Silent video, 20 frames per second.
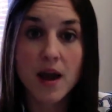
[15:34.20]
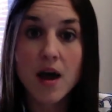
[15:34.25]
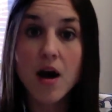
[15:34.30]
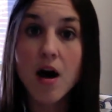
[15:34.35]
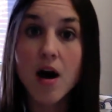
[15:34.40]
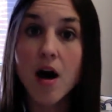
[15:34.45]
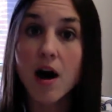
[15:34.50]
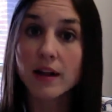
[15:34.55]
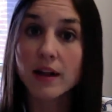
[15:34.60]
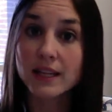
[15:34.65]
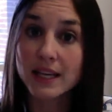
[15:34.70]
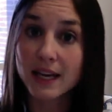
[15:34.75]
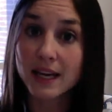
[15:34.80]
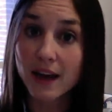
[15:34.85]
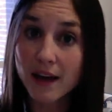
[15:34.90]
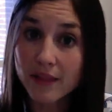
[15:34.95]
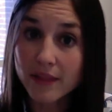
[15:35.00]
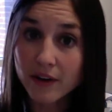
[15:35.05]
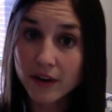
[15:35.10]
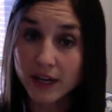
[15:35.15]
On the
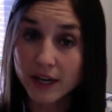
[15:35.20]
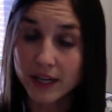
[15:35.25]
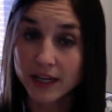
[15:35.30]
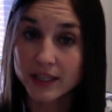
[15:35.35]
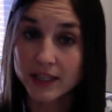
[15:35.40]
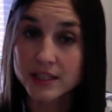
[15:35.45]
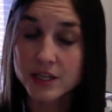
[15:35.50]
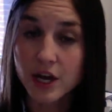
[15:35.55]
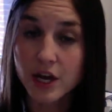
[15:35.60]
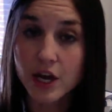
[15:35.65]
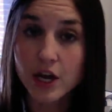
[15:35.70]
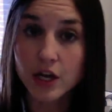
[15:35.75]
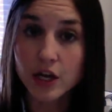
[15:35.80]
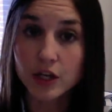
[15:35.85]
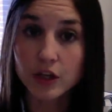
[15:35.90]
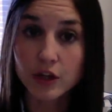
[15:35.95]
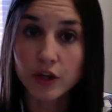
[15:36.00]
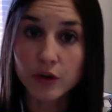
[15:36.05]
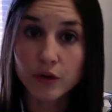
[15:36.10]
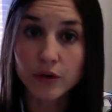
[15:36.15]
other hand,
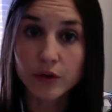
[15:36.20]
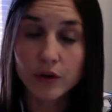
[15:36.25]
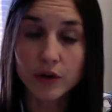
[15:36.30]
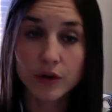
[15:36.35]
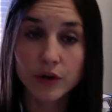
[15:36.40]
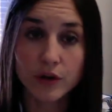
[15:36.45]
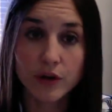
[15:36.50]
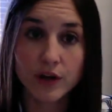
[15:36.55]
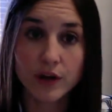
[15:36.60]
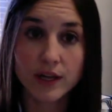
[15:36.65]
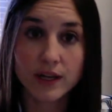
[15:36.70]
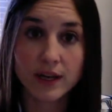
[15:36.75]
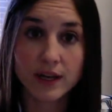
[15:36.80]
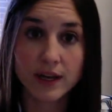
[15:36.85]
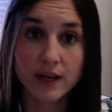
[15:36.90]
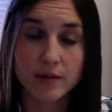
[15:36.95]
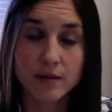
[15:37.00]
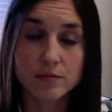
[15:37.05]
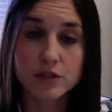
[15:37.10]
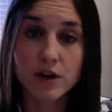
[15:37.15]
you could
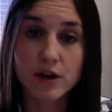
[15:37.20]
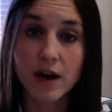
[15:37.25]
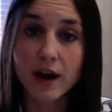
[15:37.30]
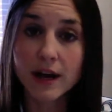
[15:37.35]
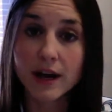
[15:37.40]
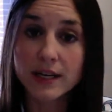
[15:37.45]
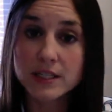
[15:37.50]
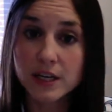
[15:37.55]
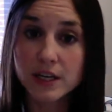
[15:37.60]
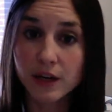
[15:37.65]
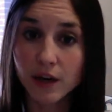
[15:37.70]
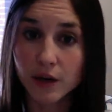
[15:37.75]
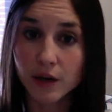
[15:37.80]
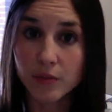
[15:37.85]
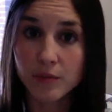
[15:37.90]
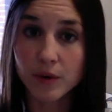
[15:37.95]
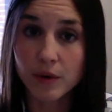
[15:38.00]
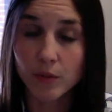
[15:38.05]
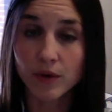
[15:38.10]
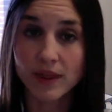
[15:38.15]
try to
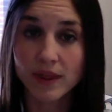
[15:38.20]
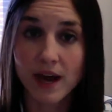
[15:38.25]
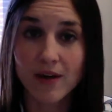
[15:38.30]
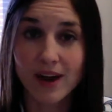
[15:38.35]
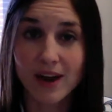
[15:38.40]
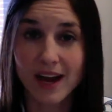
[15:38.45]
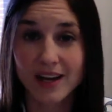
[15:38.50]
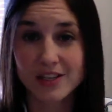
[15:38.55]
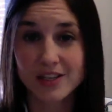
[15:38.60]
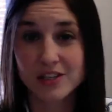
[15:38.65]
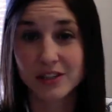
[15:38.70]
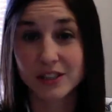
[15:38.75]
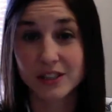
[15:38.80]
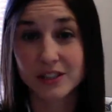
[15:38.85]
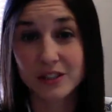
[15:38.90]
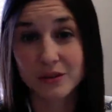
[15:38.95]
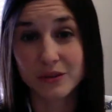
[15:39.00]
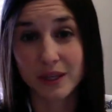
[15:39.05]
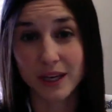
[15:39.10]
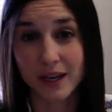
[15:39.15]
cope without actually
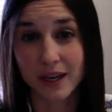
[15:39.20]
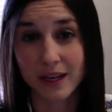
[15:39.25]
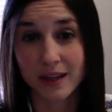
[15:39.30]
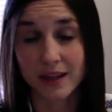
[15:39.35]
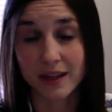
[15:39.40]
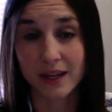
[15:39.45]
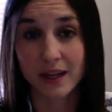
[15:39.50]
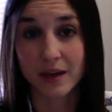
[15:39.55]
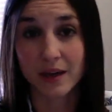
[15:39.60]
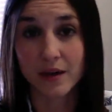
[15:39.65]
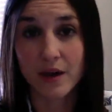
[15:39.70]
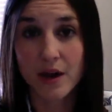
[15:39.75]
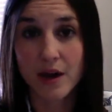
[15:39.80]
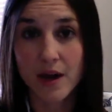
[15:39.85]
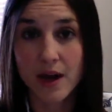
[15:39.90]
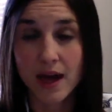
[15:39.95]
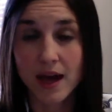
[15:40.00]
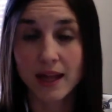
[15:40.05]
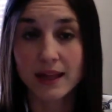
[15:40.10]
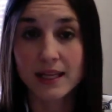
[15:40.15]
doing anything.
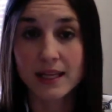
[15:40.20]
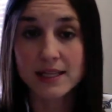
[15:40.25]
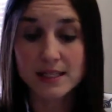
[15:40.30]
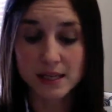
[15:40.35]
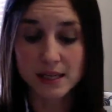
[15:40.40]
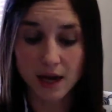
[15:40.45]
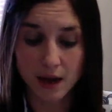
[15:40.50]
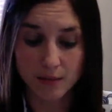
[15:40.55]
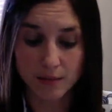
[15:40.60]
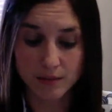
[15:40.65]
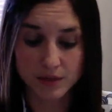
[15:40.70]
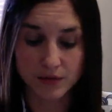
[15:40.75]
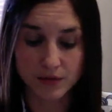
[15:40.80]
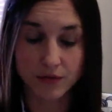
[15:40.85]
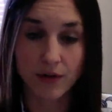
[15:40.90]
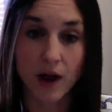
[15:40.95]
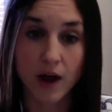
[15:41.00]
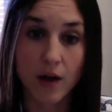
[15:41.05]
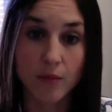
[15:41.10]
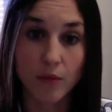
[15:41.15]
And this comes
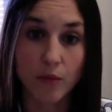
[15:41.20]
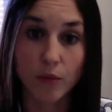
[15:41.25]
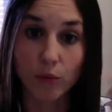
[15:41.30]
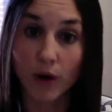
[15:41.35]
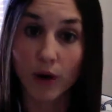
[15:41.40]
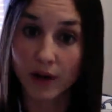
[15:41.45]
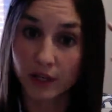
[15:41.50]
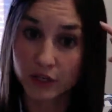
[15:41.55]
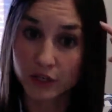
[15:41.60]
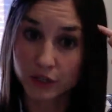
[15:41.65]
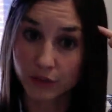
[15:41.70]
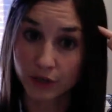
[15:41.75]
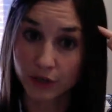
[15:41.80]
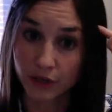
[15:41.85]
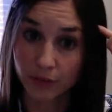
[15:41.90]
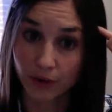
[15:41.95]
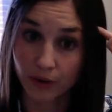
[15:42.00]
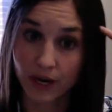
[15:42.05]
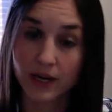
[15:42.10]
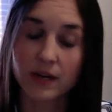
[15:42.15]
from what you do in your
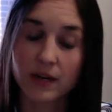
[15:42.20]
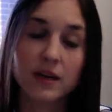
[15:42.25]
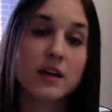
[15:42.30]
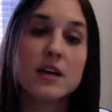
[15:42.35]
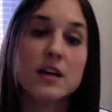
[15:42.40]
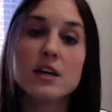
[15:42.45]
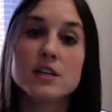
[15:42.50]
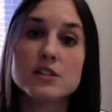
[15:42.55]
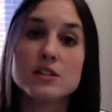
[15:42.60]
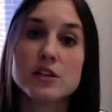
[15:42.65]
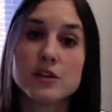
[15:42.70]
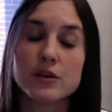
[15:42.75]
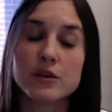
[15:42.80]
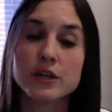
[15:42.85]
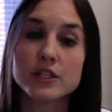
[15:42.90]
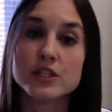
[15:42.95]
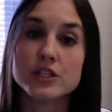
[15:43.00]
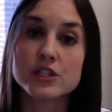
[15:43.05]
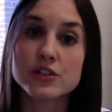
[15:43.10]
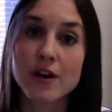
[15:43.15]
brain. So you
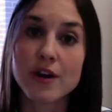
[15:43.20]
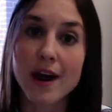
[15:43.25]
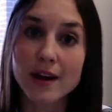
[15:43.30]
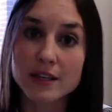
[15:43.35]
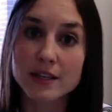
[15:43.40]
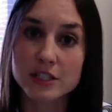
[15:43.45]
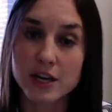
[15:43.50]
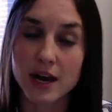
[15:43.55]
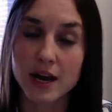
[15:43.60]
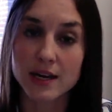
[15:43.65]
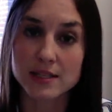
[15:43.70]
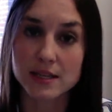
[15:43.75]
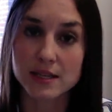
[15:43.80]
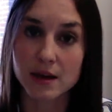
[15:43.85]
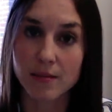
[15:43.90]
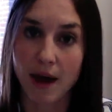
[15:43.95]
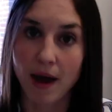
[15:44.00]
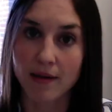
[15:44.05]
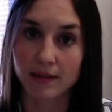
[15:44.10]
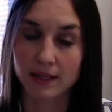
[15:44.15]
could strategize
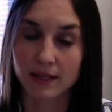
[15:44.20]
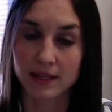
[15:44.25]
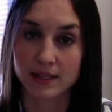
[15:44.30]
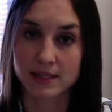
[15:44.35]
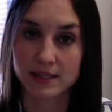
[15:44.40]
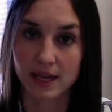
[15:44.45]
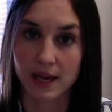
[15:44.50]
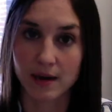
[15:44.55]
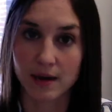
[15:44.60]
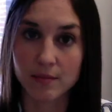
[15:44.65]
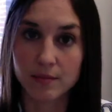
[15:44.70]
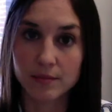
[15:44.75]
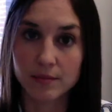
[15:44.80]
about the exam.